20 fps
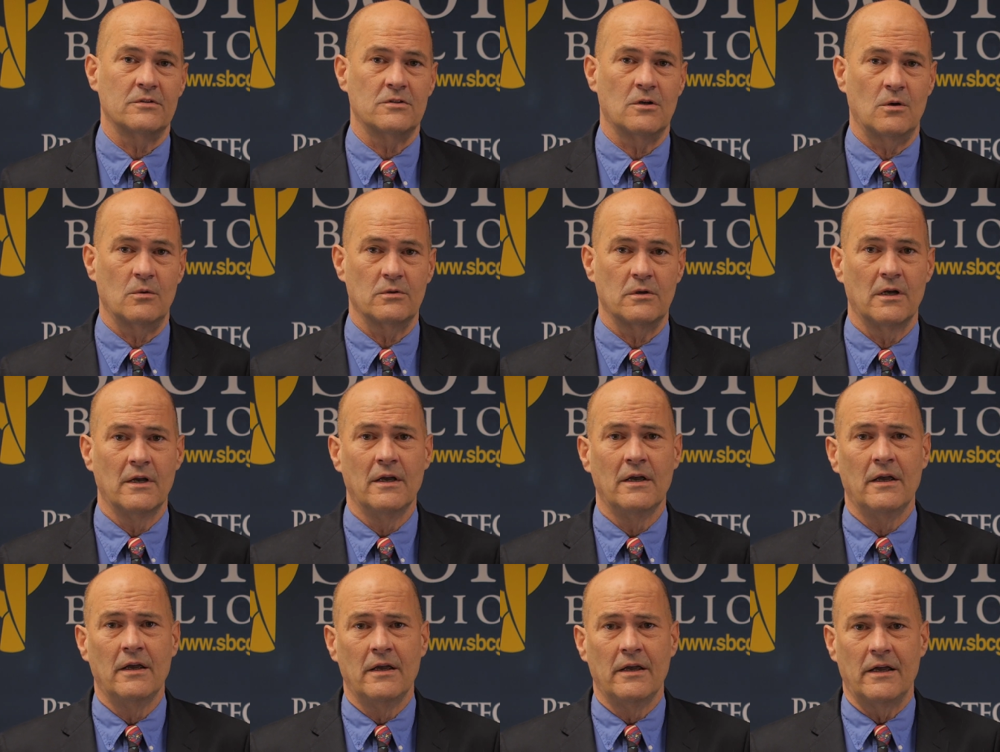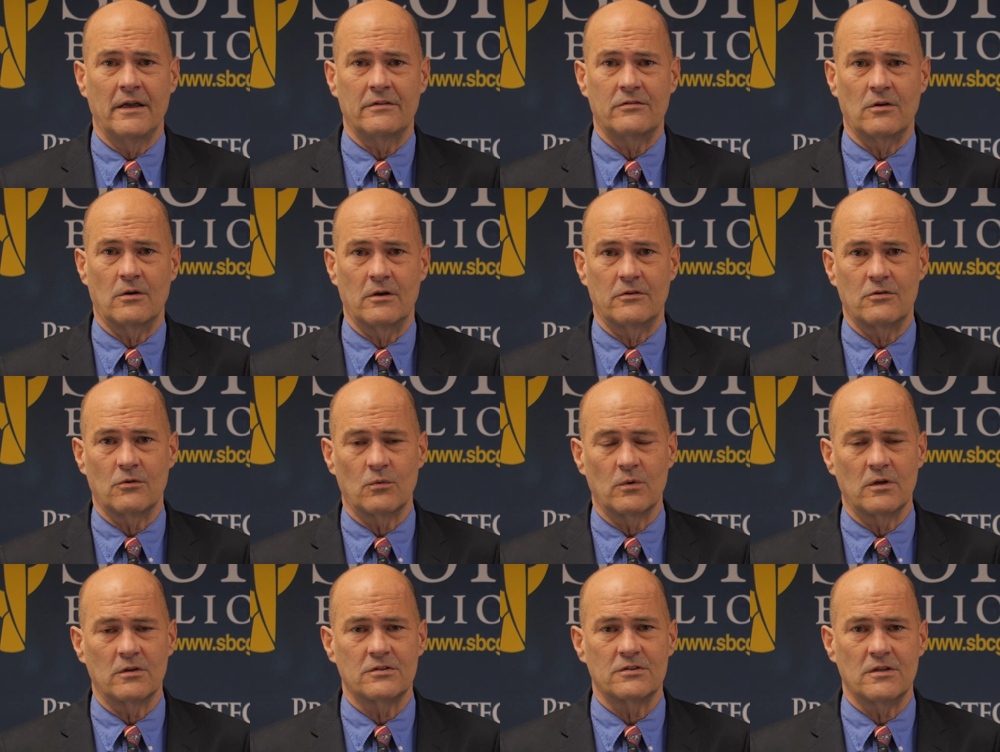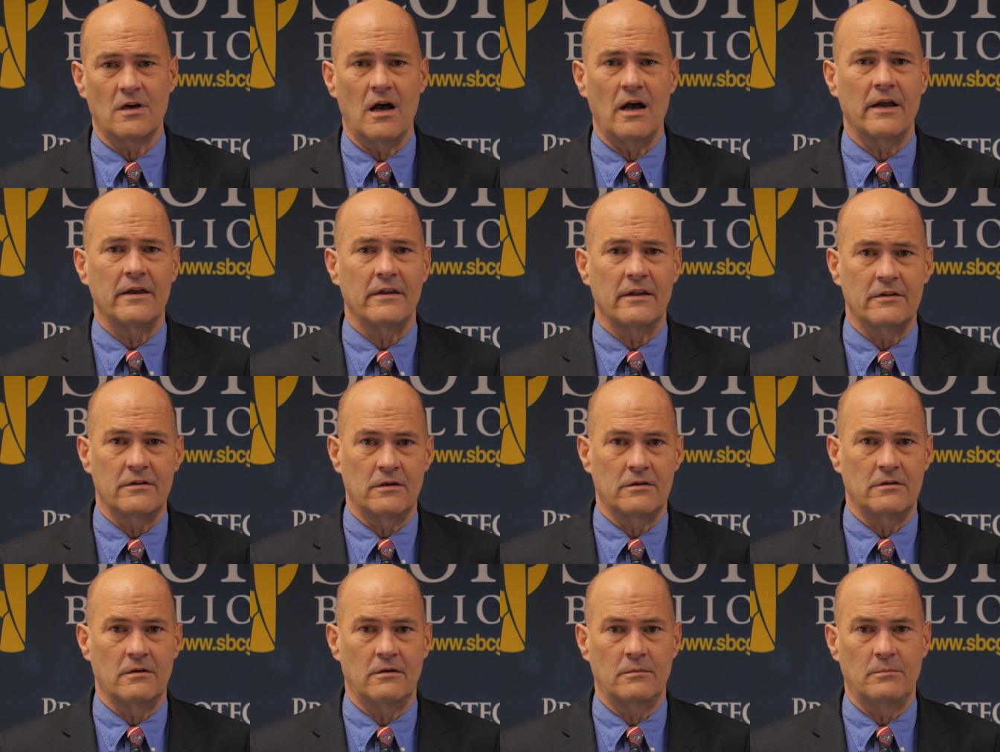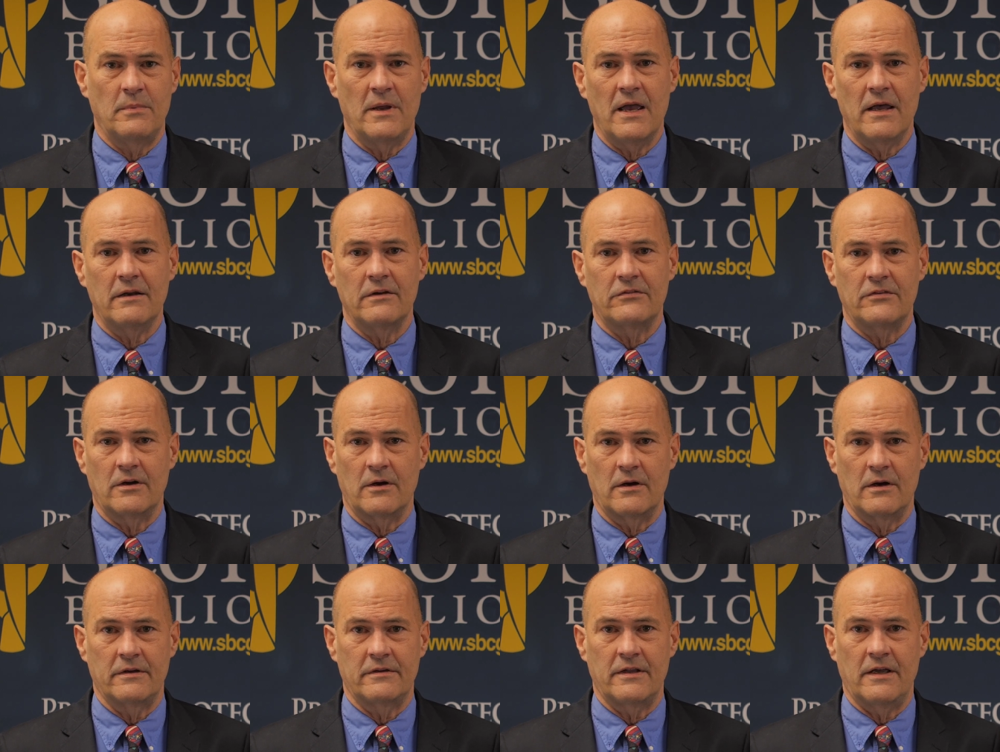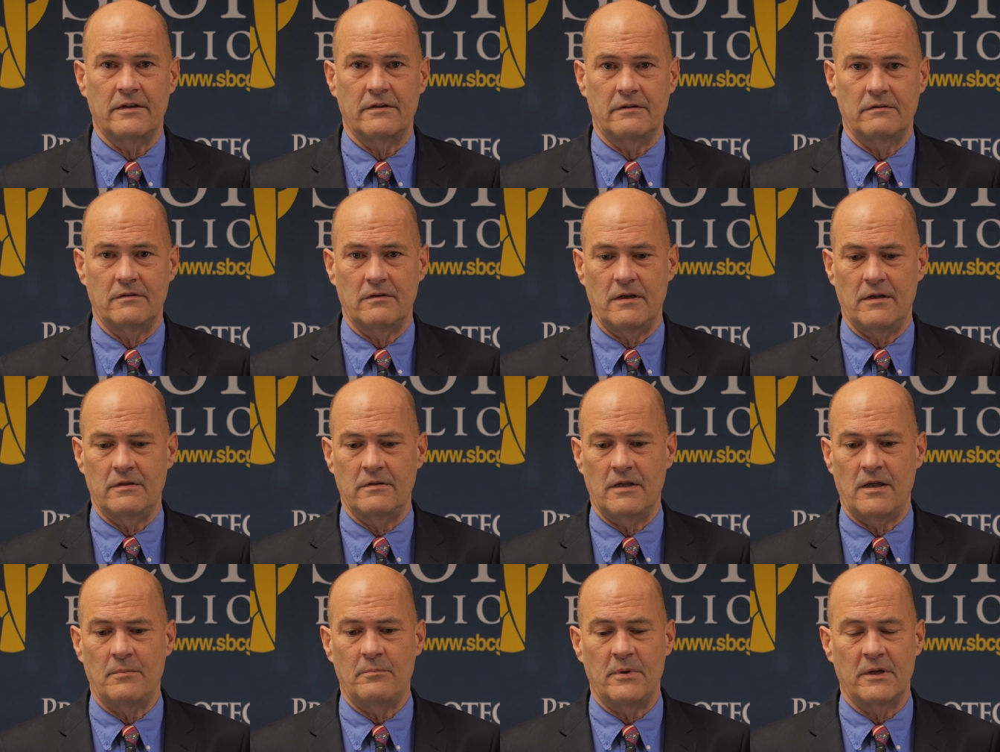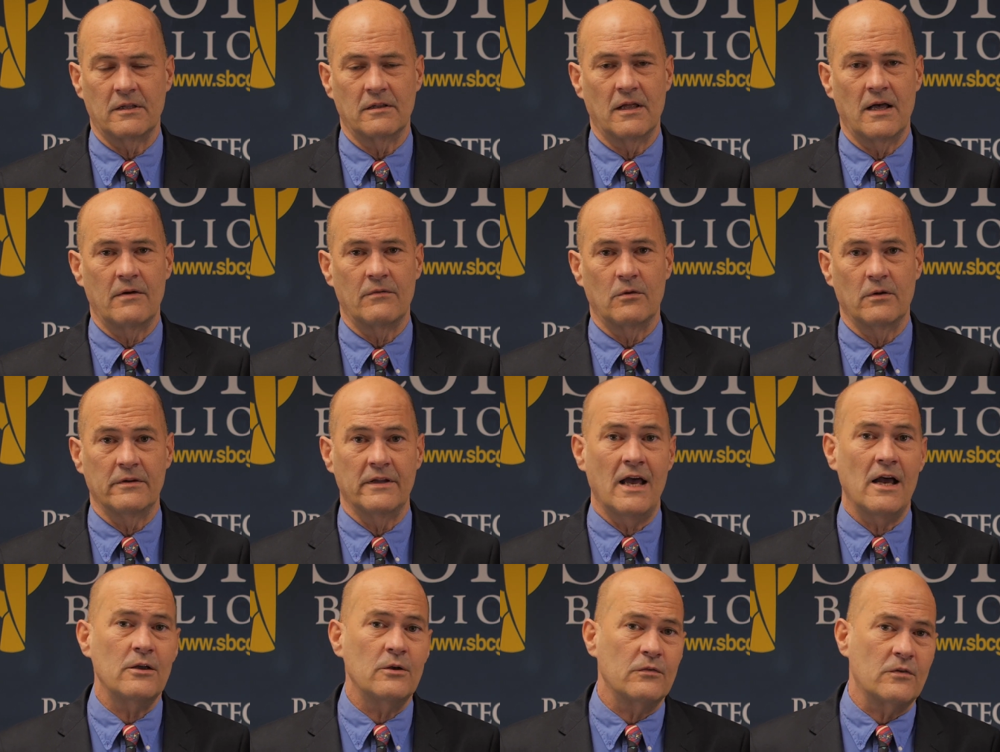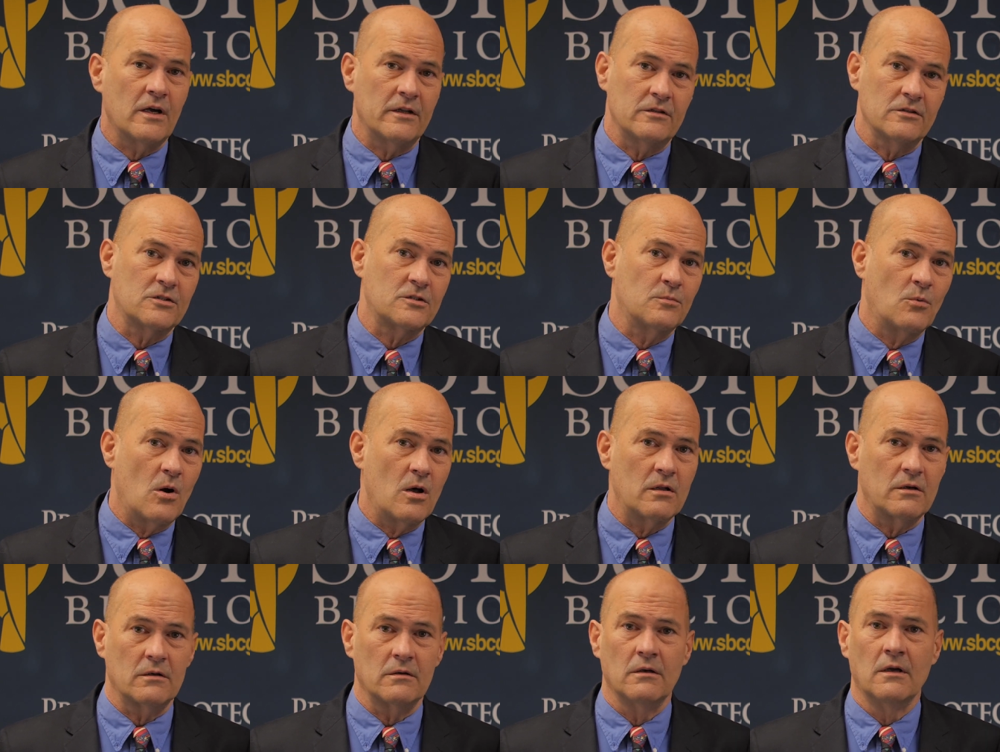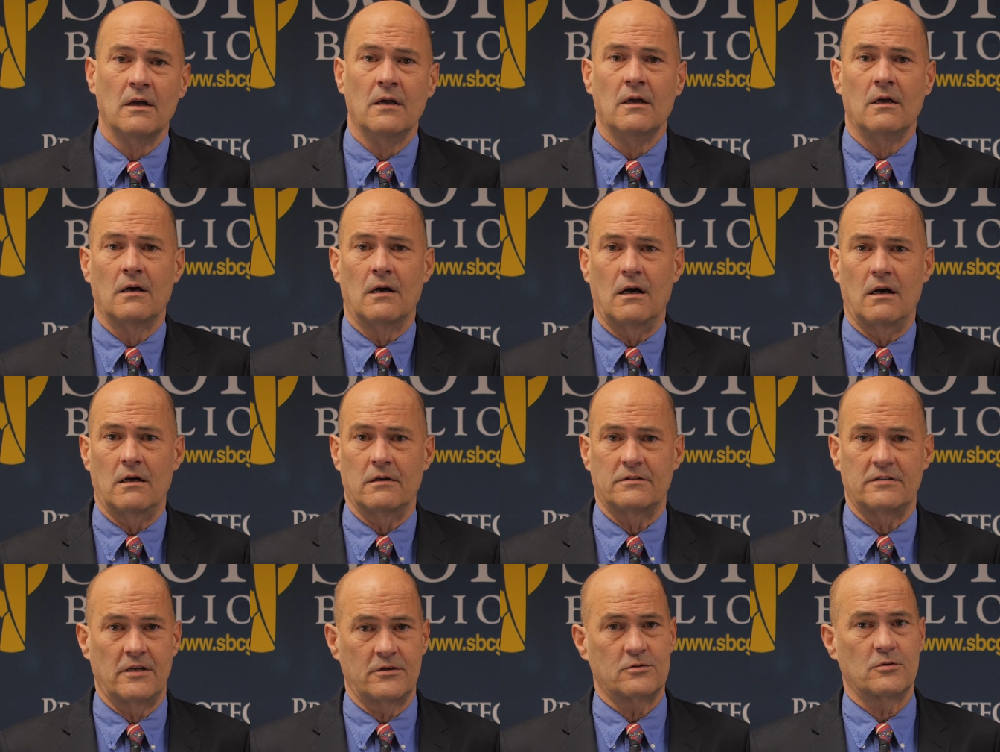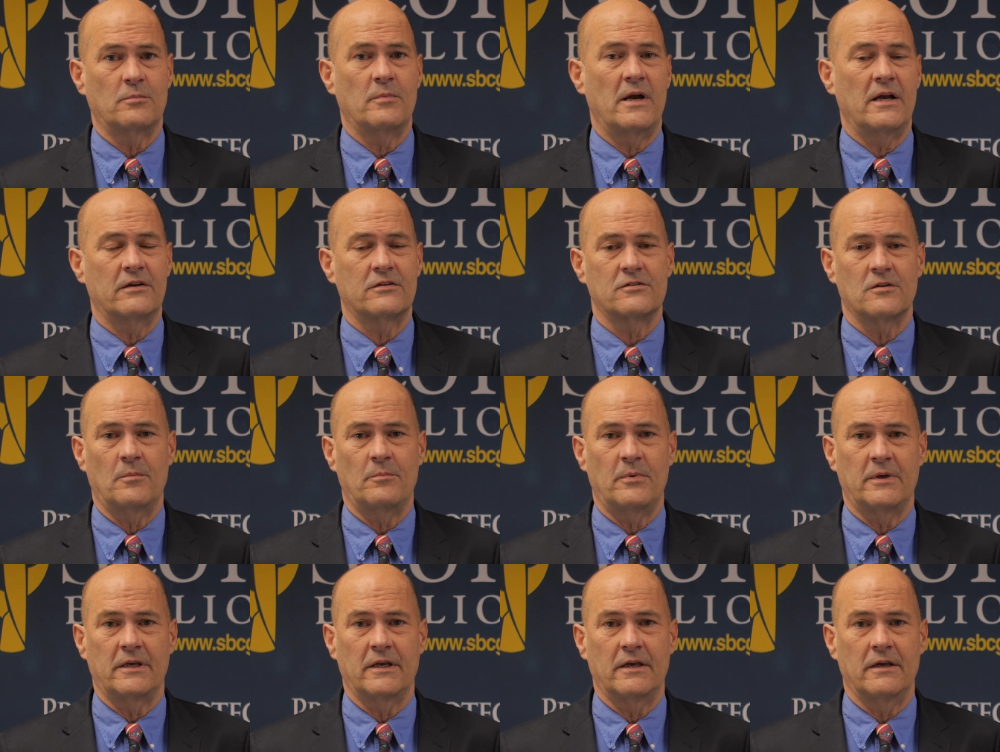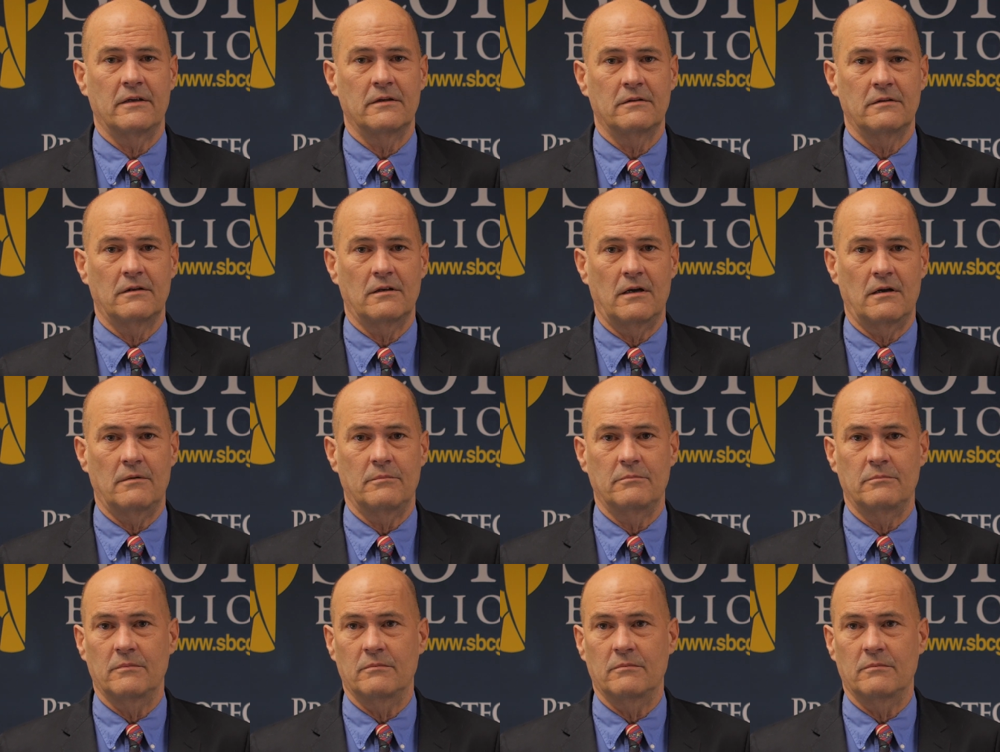So it's a it's a real sign that the, the demand is there at that at that big level. now you've got the smaller uh, central banks jumping in, uh,